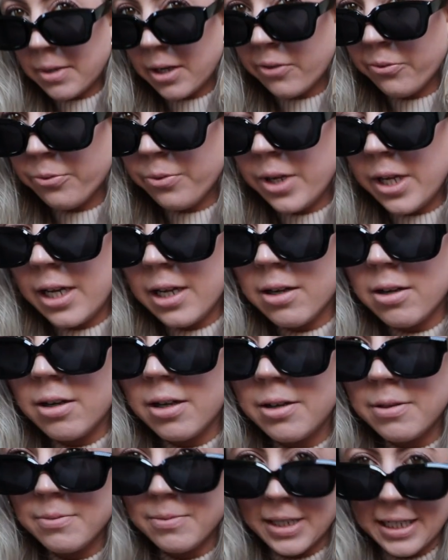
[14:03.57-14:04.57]
my ring
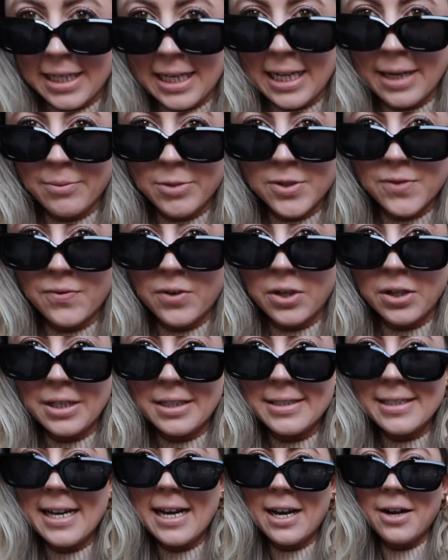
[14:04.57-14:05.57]
on, my camera's
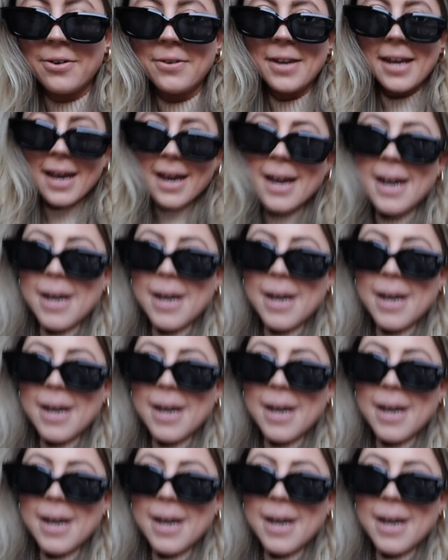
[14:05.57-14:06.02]
falling down,